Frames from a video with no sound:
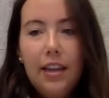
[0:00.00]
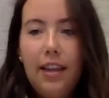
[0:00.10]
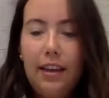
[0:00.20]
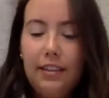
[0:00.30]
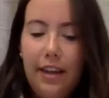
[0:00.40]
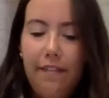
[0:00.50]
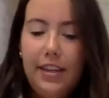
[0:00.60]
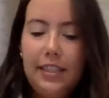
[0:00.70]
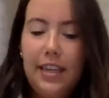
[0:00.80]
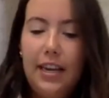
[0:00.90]
like Stephanie
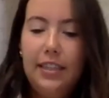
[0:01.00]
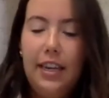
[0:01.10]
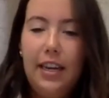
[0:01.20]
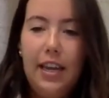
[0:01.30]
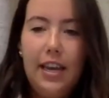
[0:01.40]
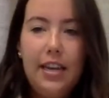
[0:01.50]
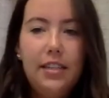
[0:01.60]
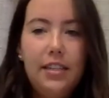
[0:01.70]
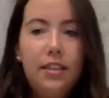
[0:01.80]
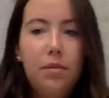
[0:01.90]
says, it
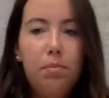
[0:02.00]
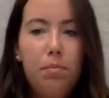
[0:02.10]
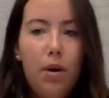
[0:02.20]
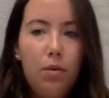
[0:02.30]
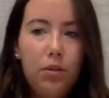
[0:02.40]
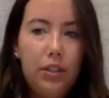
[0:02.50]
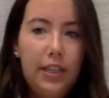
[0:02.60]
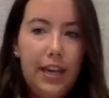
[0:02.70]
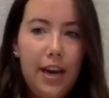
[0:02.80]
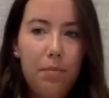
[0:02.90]
is
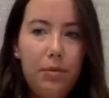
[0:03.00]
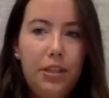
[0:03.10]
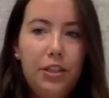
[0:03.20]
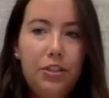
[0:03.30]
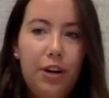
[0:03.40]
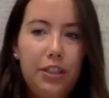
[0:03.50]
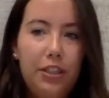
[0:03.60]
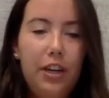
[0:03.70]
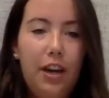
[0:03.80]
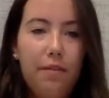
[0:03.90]
mostly up to
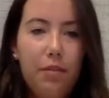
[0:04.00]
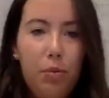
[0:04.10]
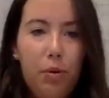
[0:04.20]
discretion of the